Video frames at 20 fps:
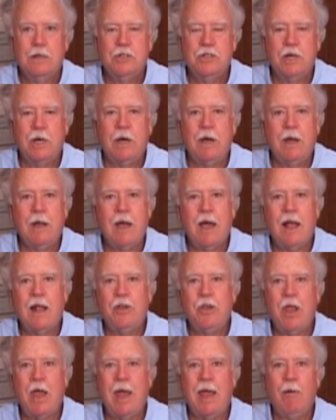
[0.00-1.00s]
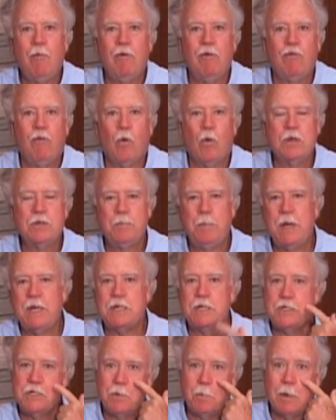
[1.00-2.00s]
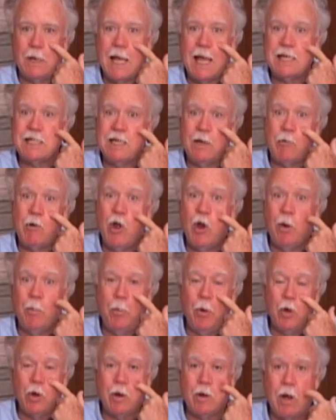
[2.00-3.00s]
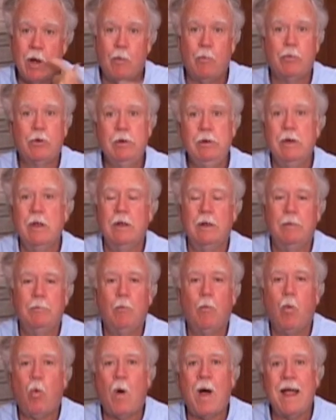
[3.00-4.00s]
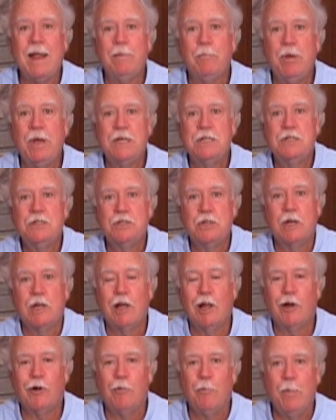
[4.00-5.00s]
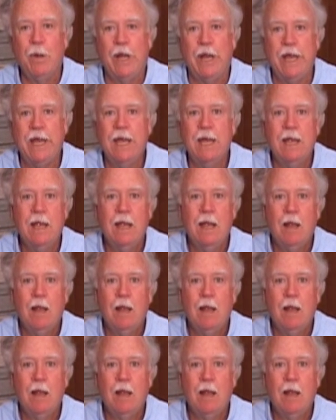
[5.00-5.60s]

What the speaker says: Jerry Gagne with Foy's Pigeon Supplies. He wrote a book on the white pigeons, the color of money.